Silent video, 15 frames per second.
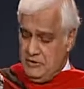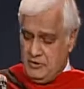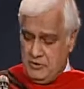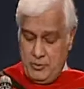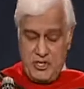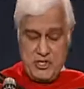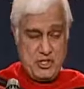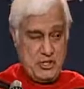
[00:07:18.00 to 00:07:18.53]

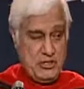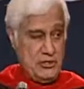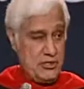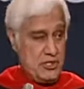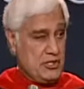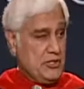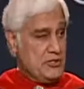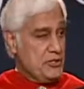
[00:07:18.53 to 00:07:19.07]
Russia
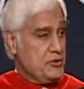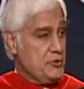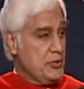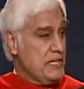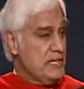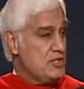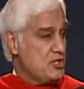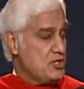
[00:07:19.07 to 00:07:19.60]
started to
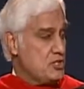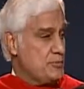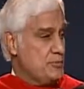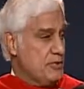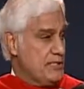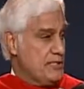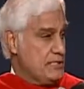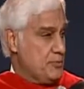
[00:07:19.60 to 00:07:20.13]
release its
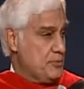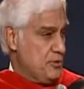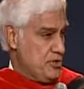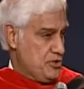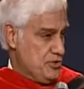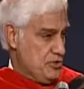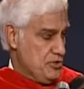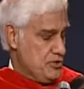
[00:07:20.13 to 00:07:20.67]
political
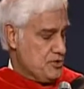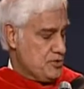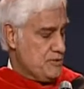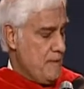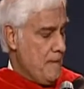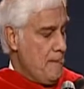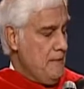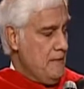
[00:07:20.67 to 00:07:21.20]
prisoners.
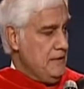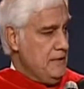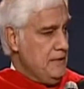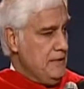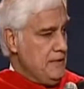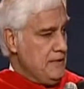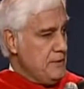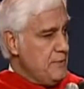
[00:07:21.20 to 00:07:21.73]

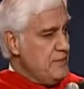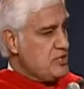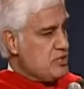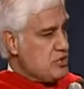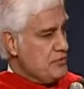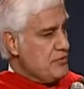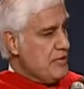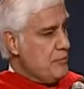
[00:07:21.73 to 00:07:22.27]
In the
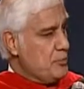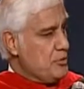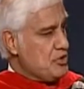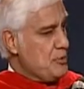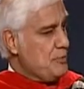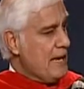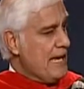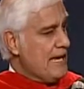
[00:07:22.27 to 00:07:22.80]
midst of them was
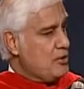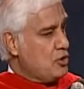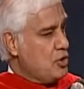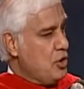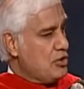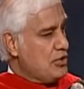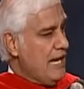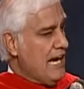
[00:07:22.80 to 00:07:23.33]
a man
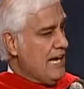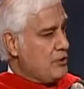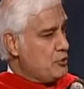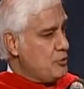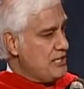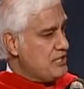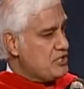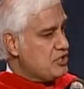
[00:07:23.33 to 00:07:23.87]
called
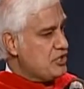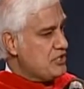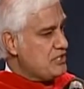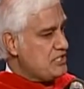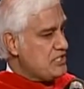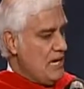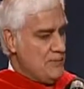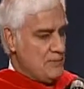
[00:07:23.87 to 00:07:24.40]
Andres
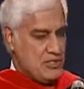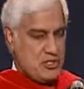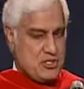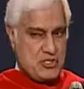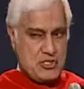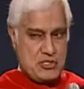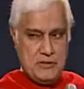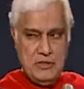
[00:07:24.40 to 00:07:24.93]

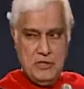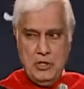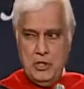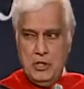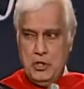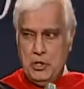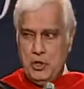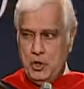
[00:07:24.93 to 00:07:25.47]
Tamas,
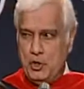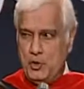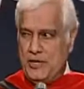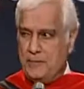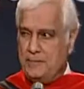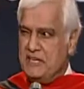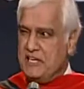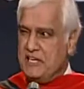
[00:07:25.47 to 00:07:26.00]
who had been